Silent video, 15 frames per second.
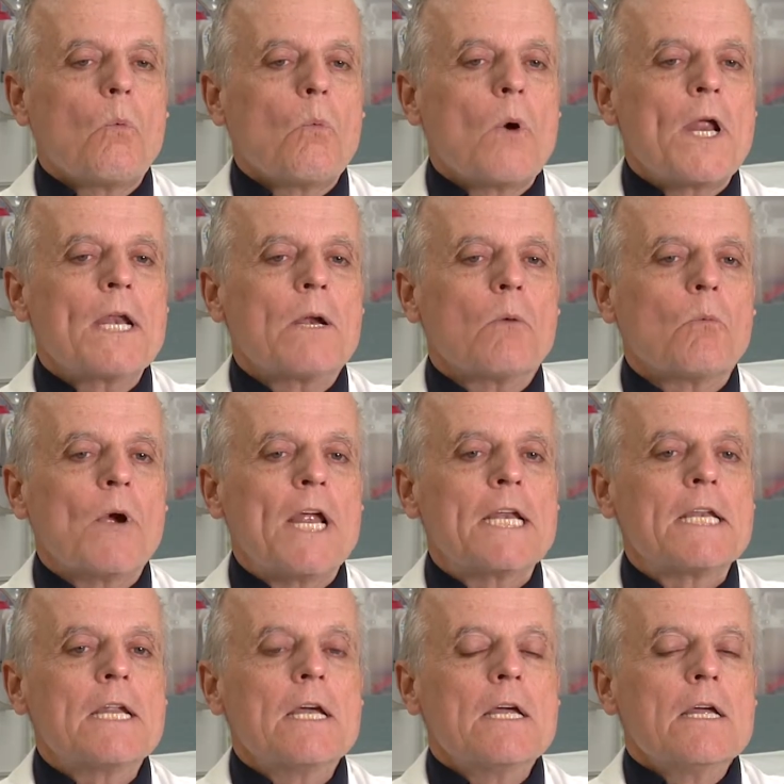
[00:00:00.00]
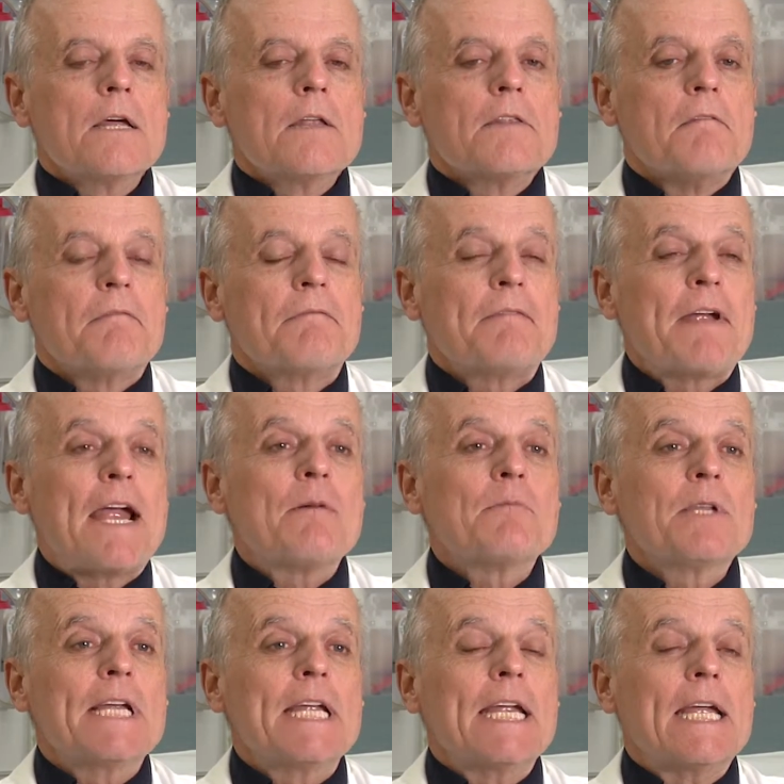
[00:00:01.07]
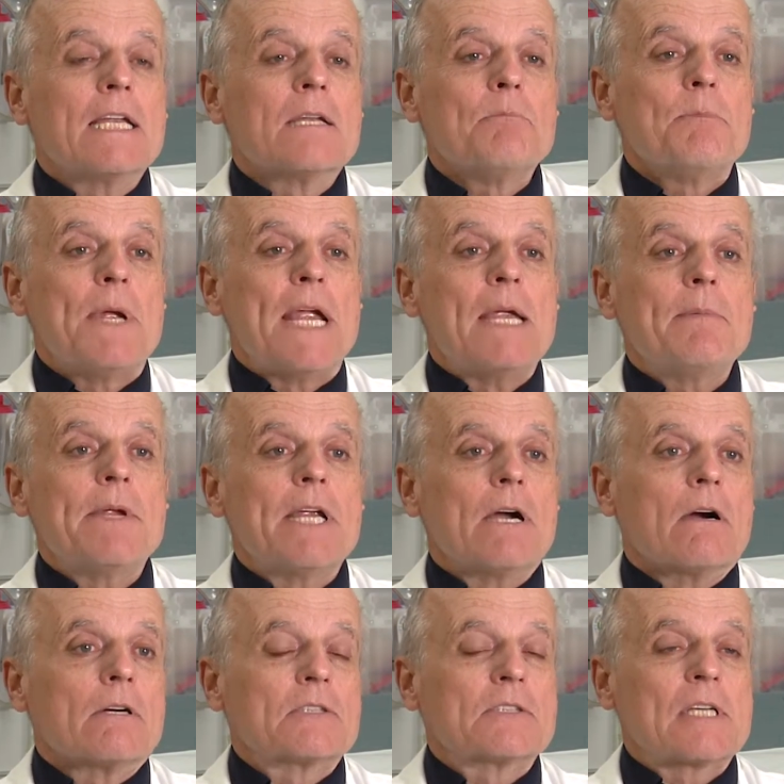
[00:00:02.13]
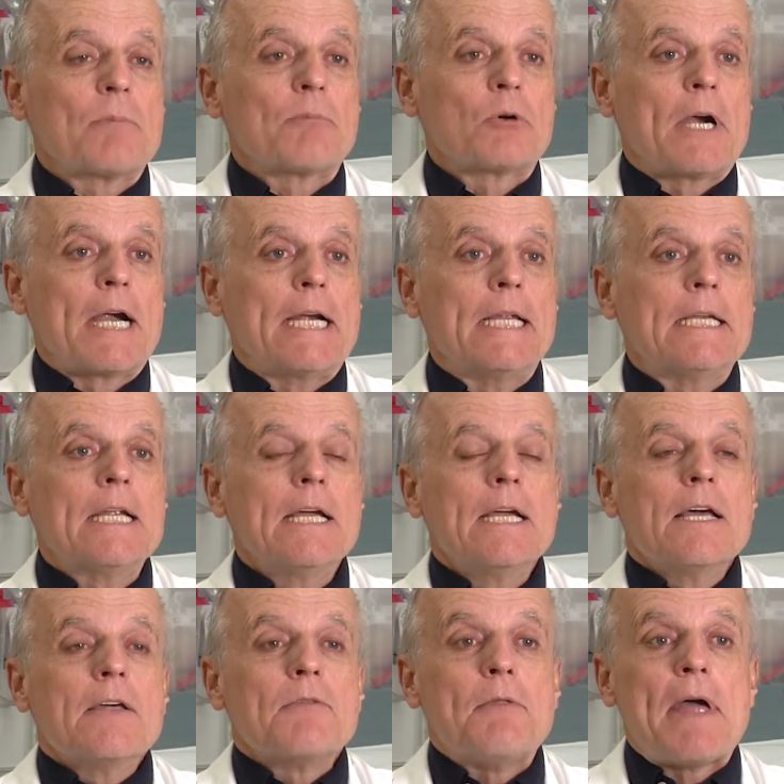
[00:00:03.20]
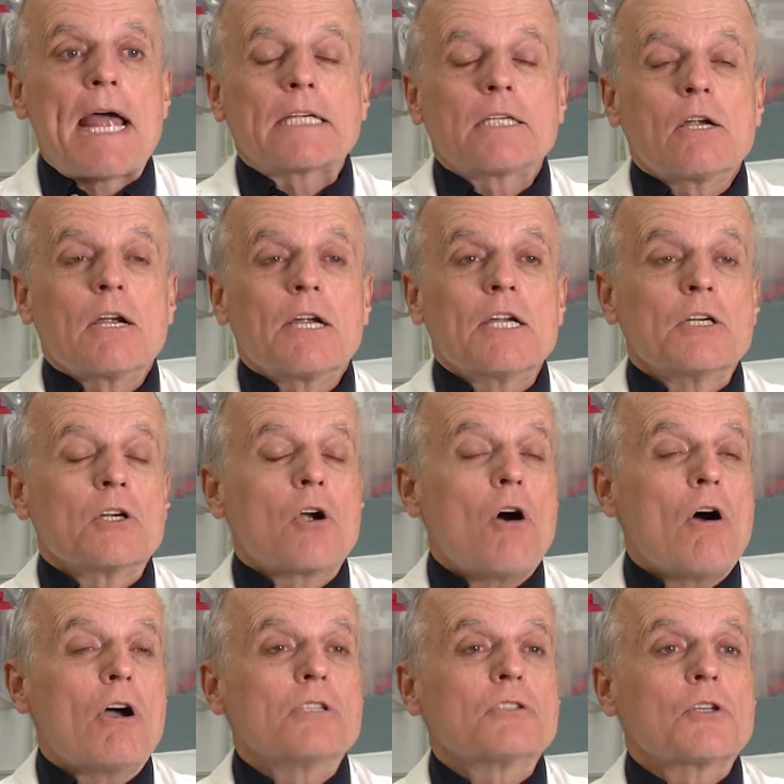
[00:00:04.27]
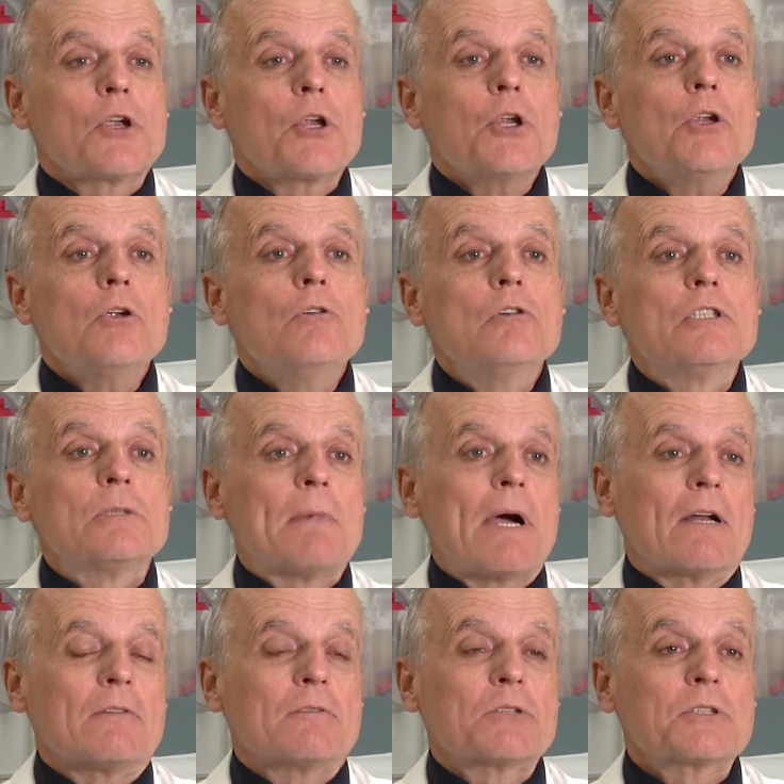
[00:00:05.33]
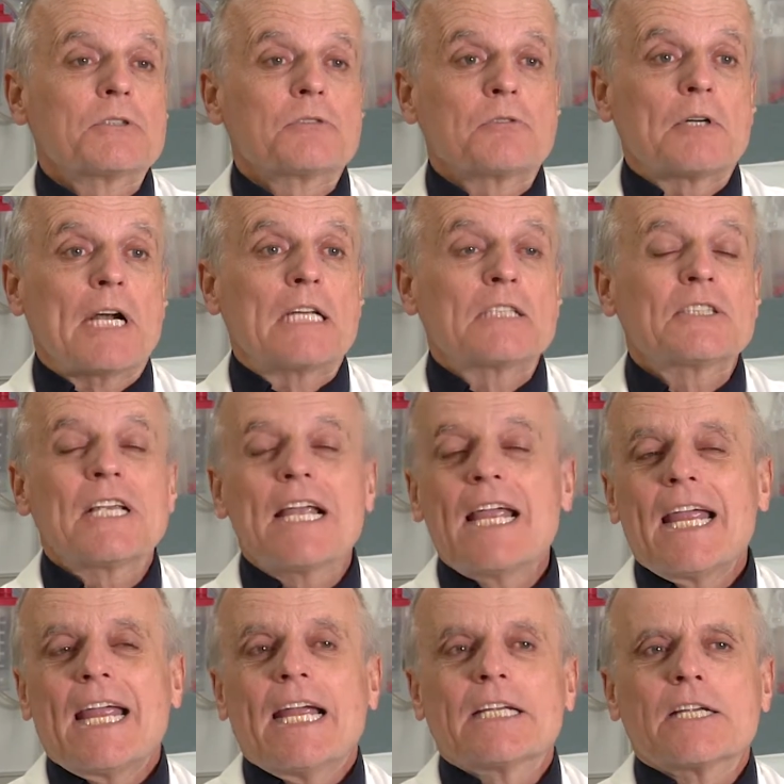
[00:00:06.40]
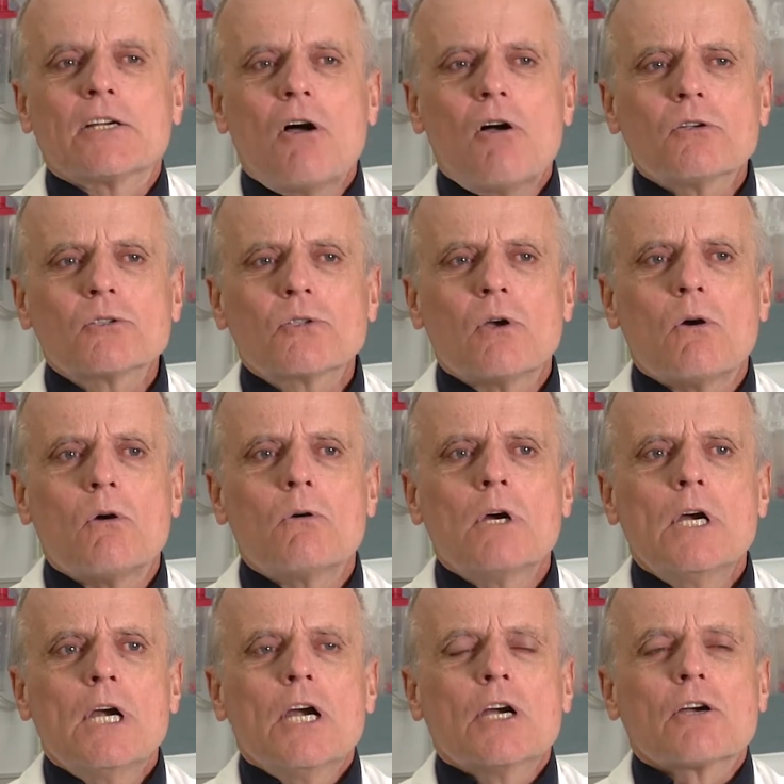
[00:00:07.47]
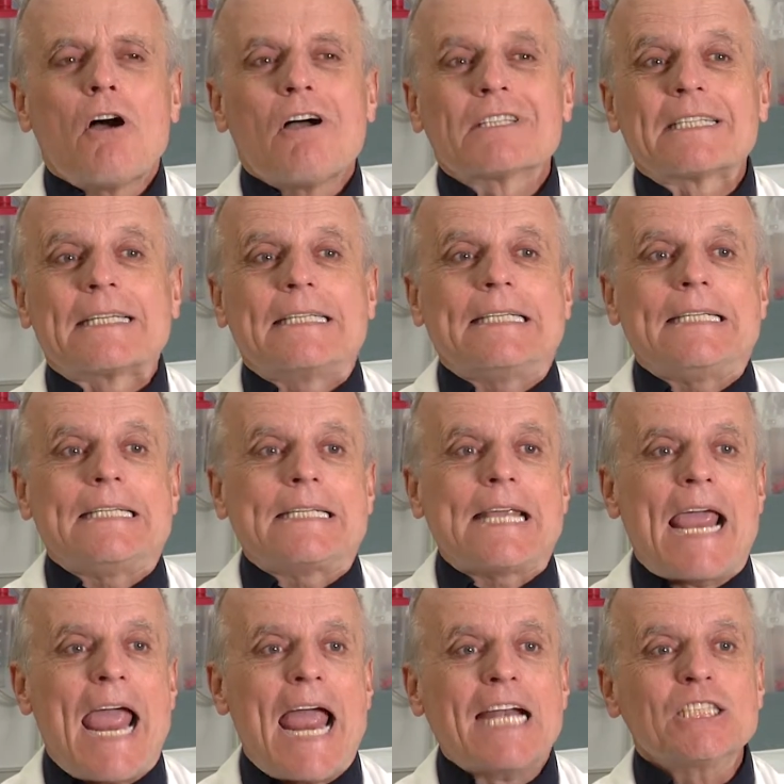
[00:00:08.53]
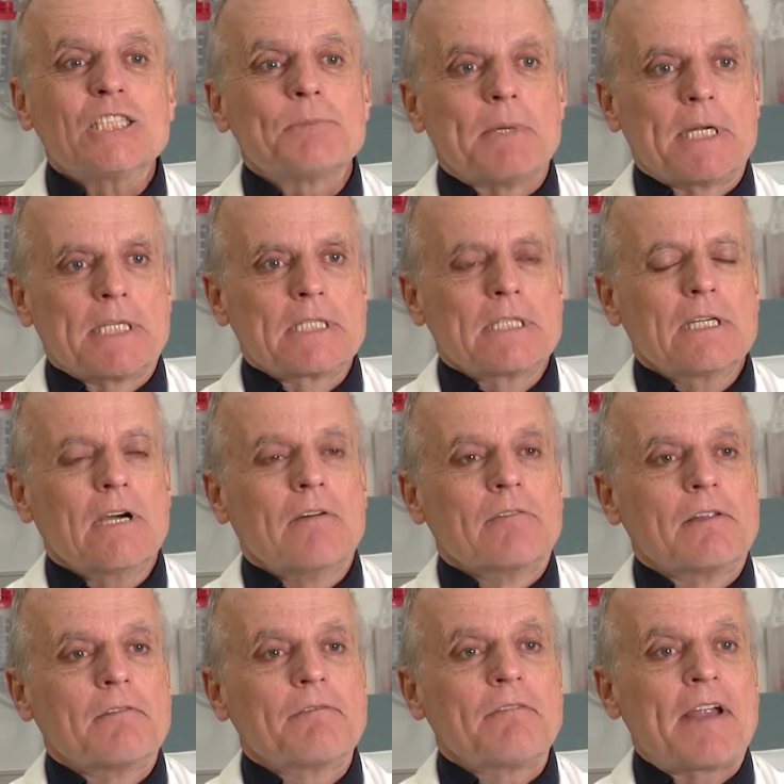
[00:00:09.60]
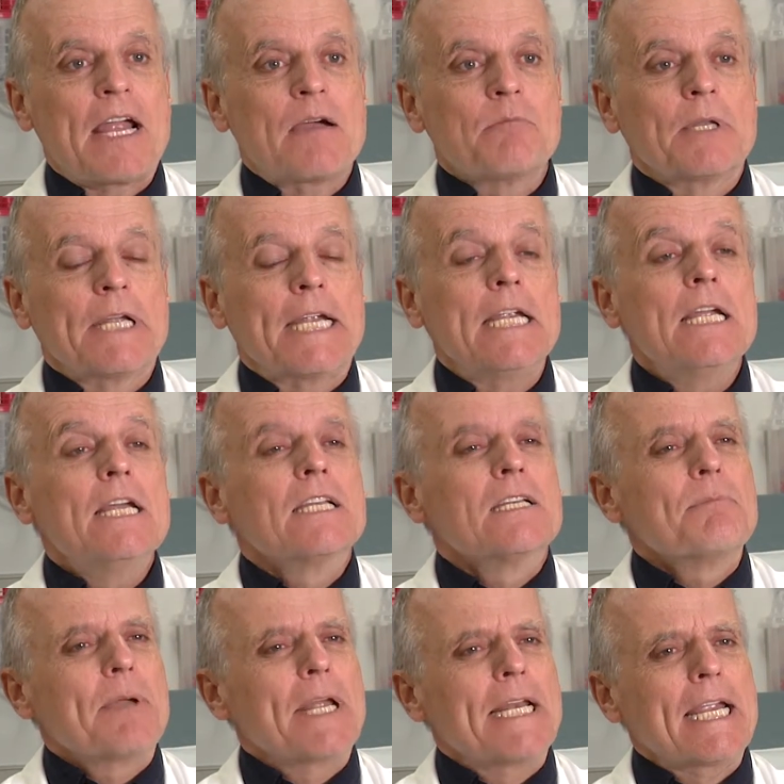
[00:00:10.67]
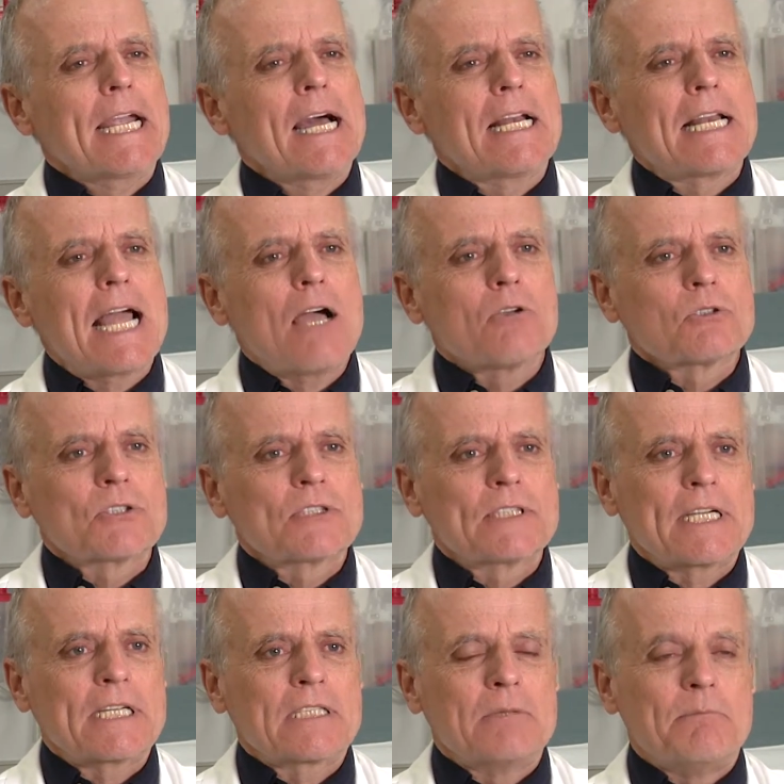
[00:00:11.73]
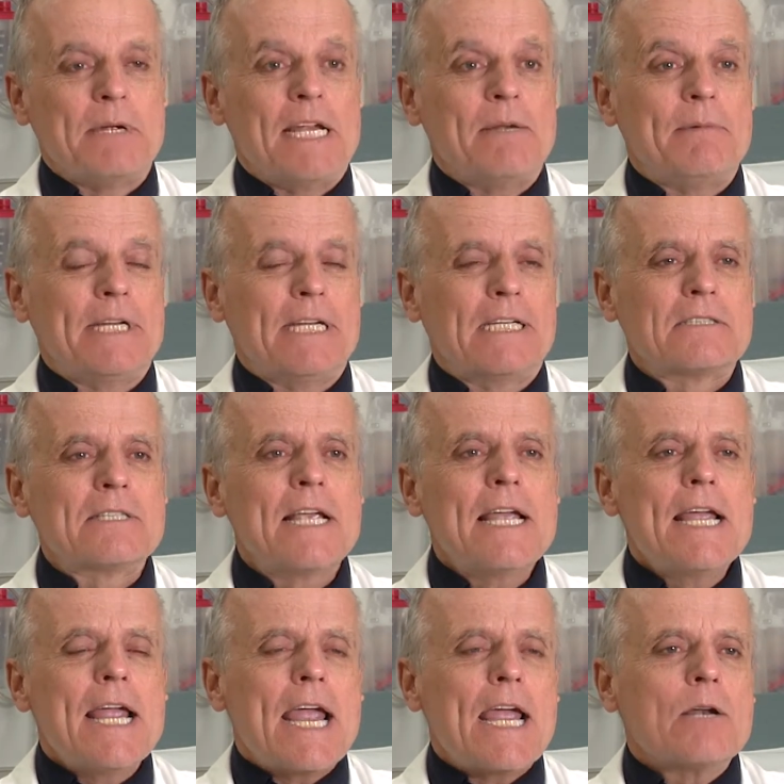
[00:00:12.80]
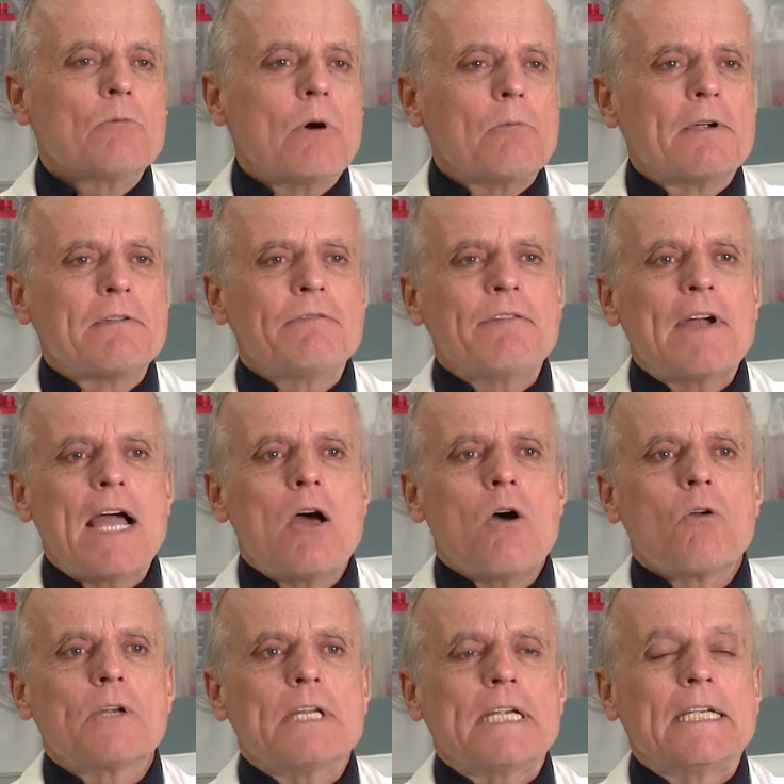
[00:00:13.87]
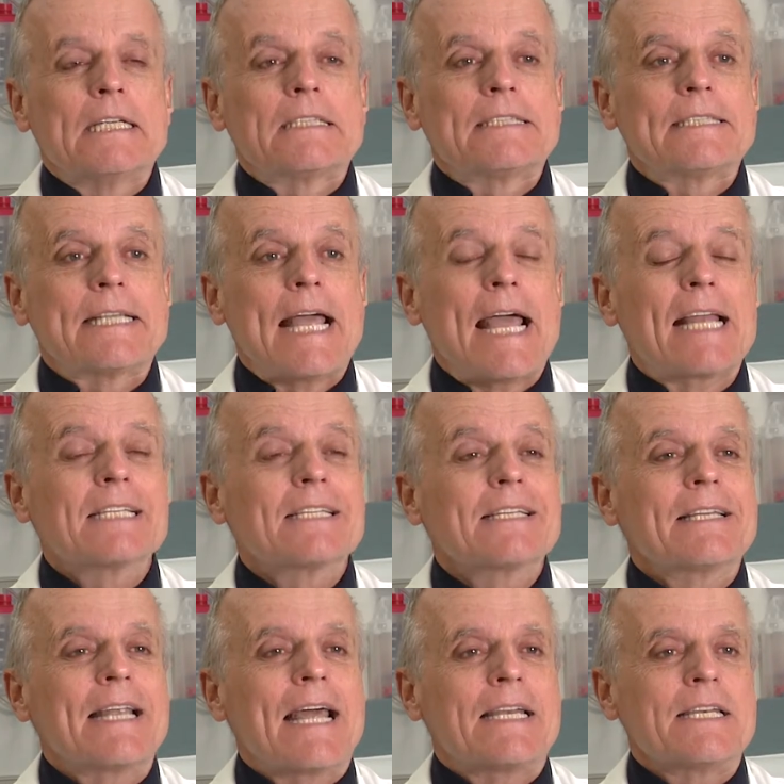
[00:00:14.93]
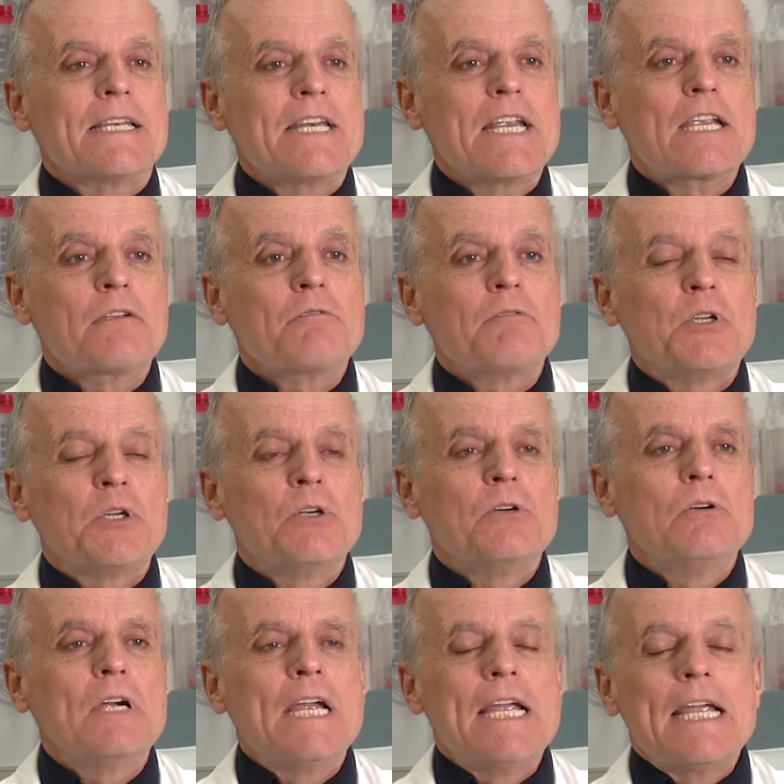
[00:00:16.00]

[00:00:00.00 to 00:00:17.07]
When, when the family and the baby are separated, that can cause a huge amount of stress. It can also cause a detachment of the family depending on how sick the baby is. And what we found is that that NICView